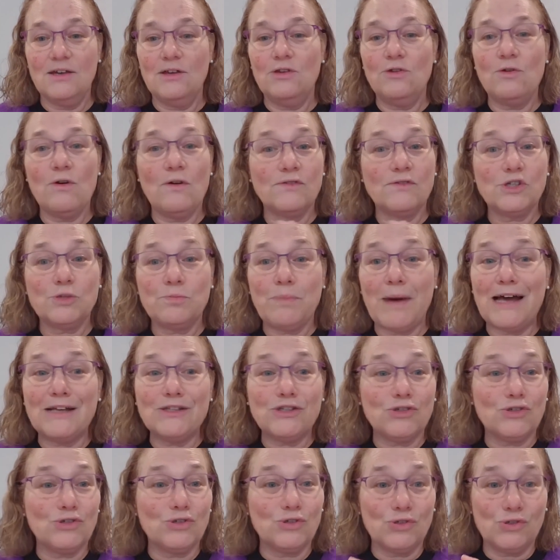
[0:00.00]
You have
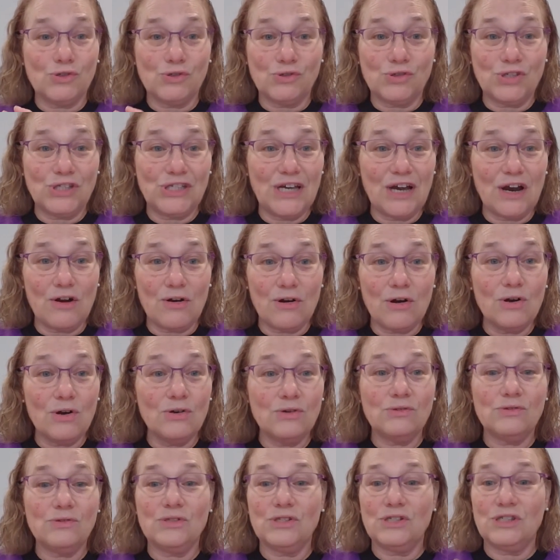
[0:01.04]
sponsors or
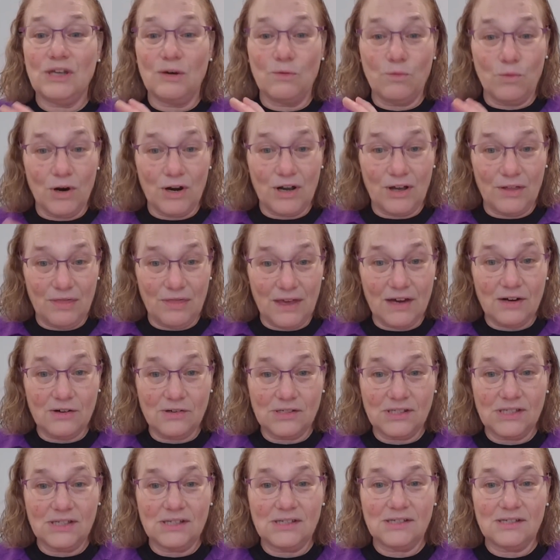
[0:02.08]
CROs that work in their
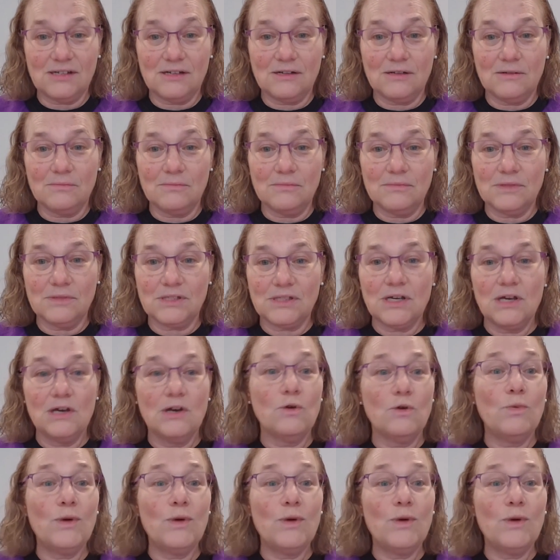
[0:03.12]
systems.